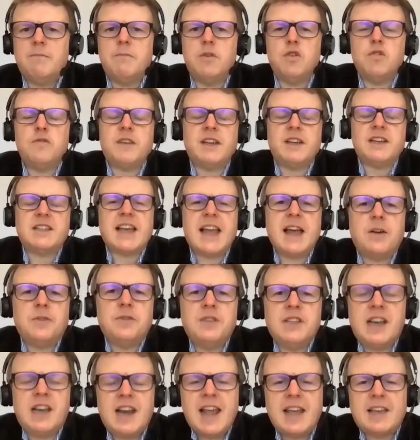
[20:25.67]
Moving
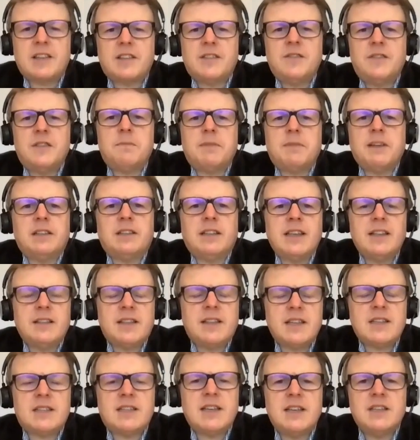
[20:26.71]
down the length of the building,
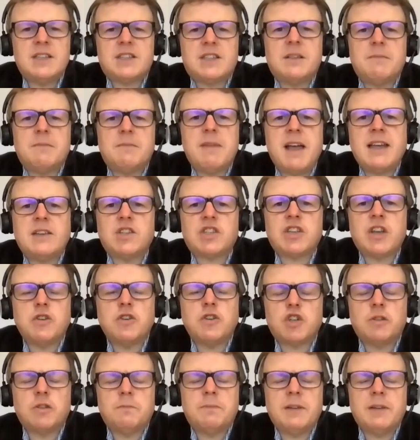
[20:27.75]
this is the main
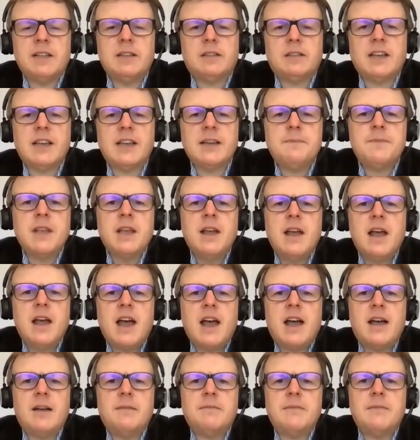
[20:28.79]
social building.
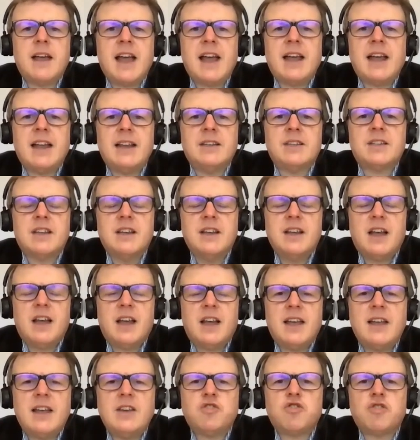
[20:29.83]

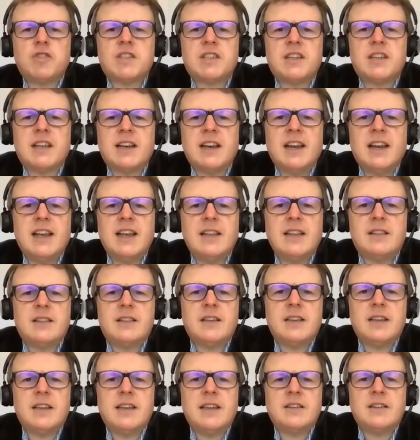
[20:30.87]
Interestingly,
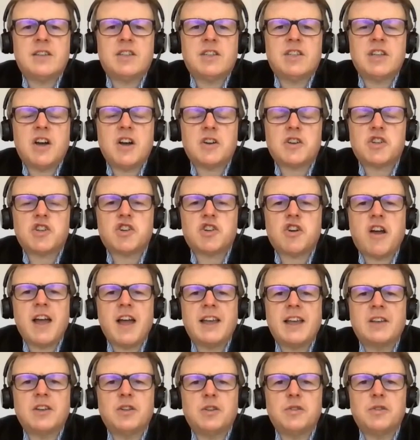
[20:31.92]
the dark
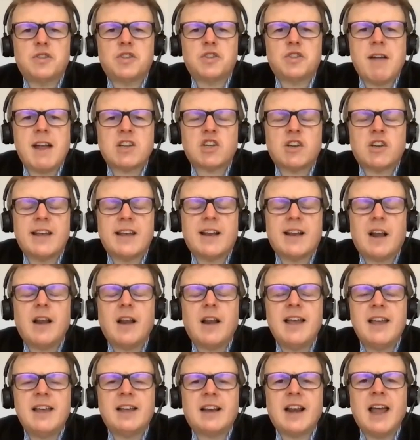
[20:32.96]
triangles are actually
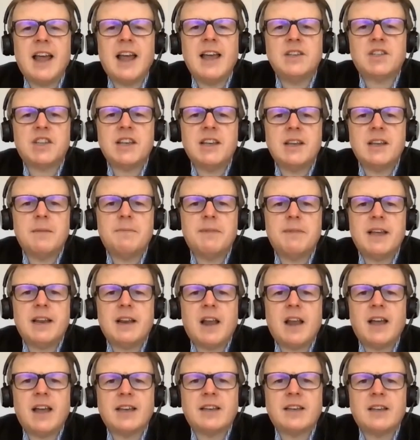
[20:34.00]
clear glazing, a bit
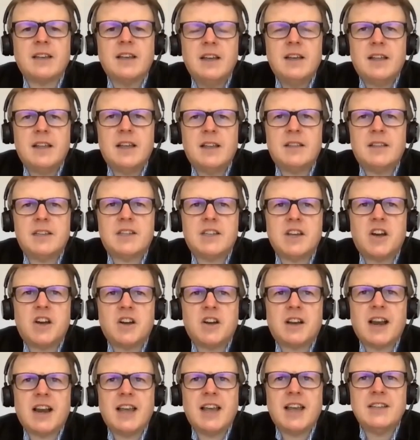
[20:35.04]
like the
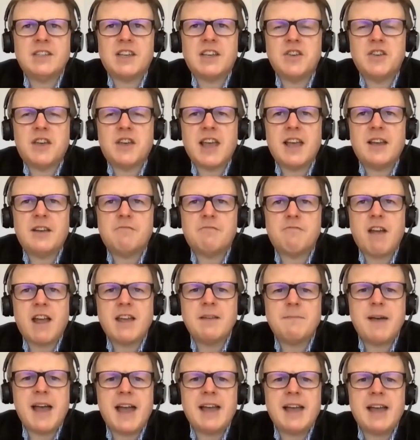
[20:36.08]
dark glazing you get in
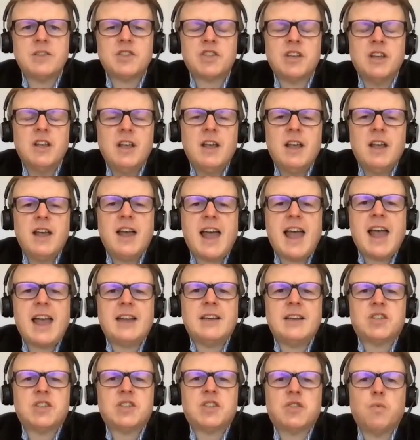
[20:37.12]
Ray-Bans.
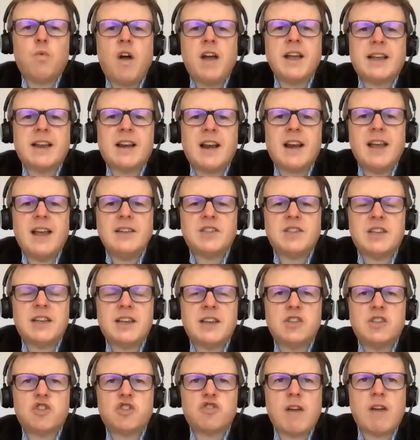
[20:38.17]
And the white glazing
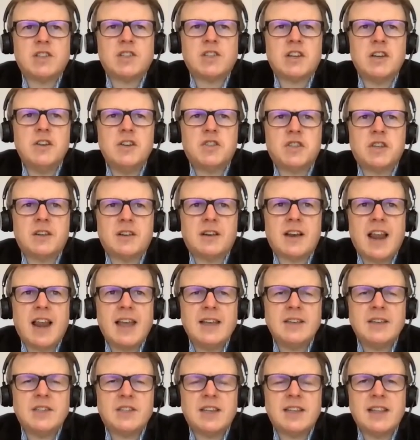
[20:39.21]
is translucent
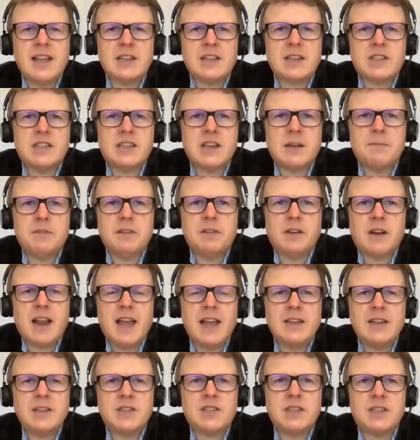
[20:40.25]
glazing. That's a double
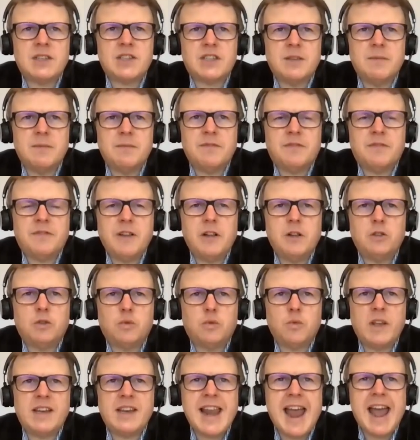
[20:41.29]
glaze system filled
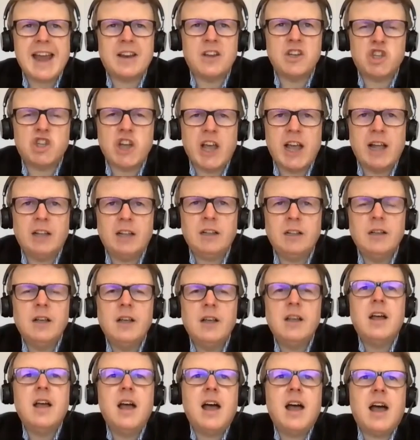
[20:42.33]
with nanogel,
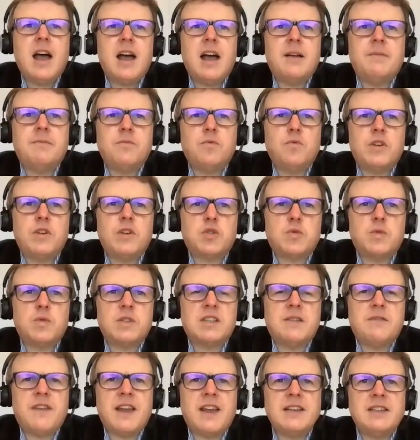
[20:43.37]
which was
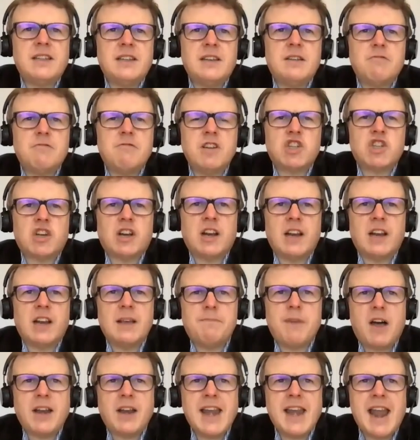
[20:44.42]
invented originally
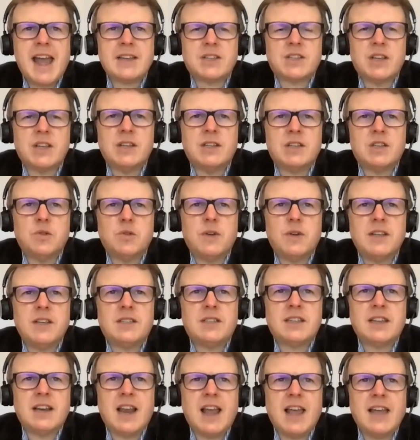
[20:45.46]
by NASA to
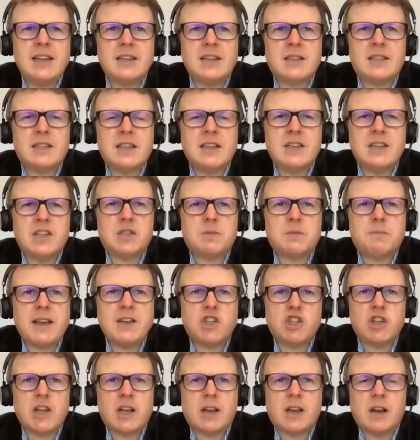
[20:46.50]
insulate the space
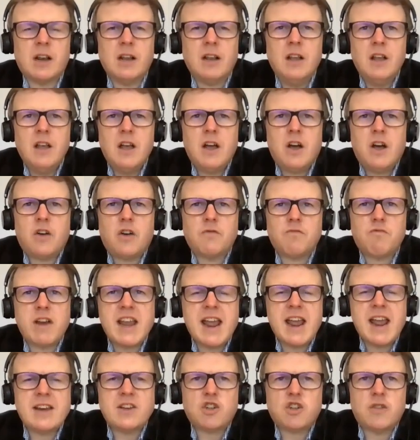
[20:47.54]
shuttle on
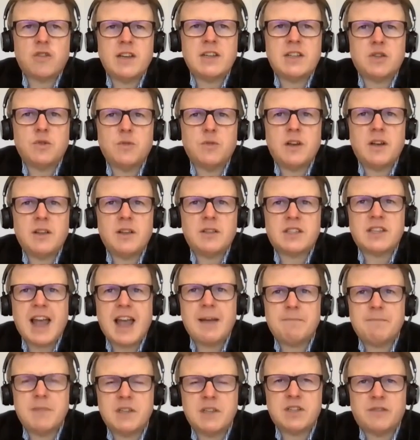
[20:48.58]
re-entry to Earth's
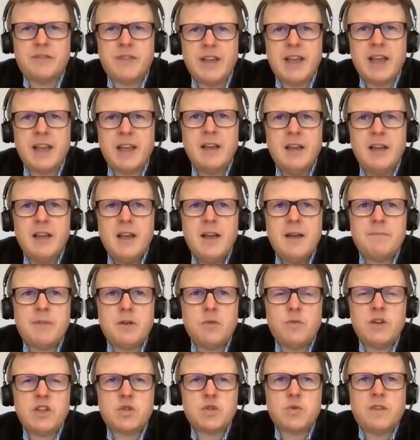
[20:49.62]
atmosphere,
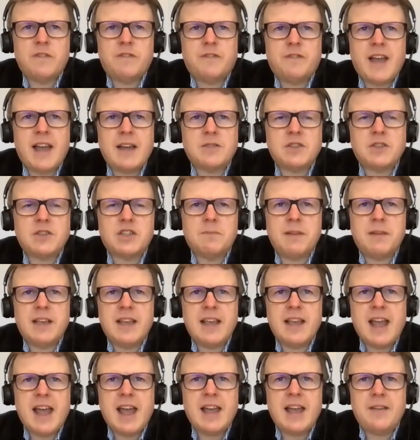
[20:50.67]
but which we found to
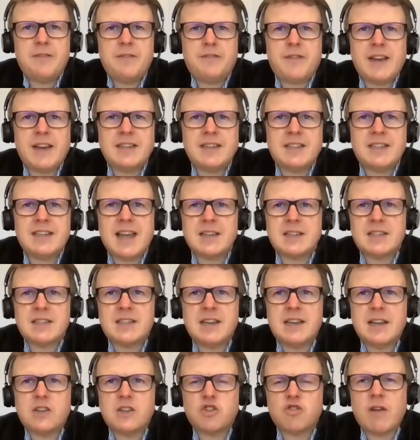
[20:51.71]
be a
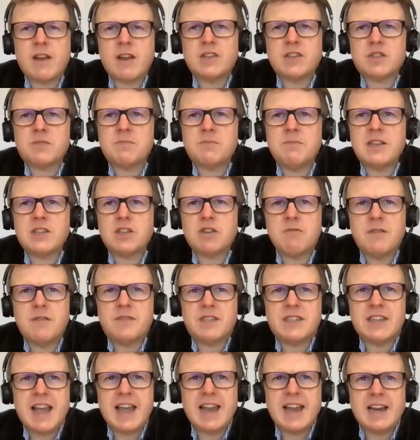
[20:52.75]
fantastic transmitter
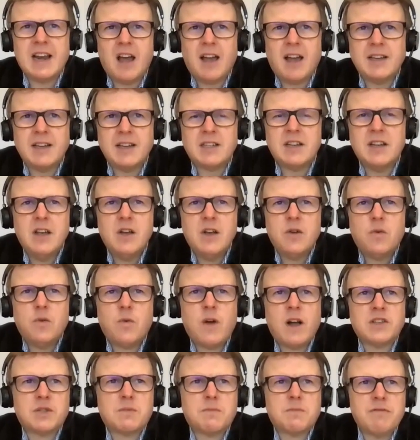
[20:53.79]
of daylight
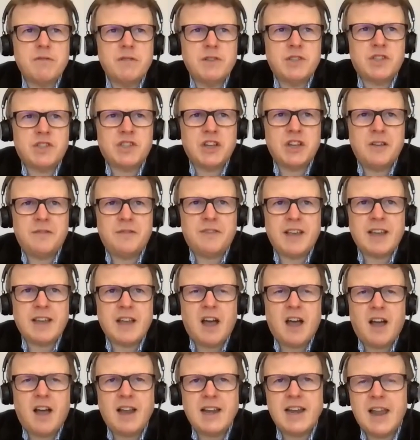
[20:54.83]
whilst preserving
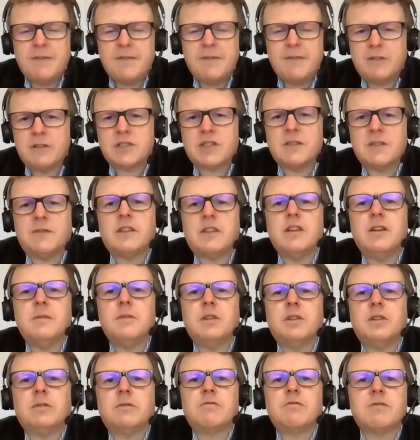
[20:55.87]
high levels of
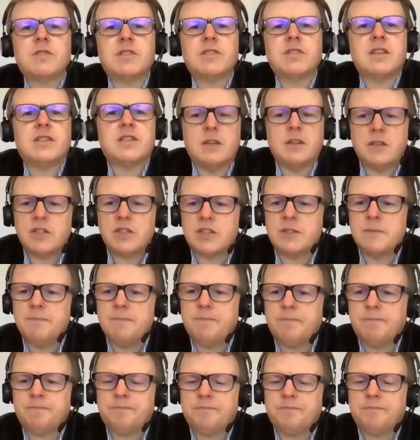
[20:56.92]
thermal resistance.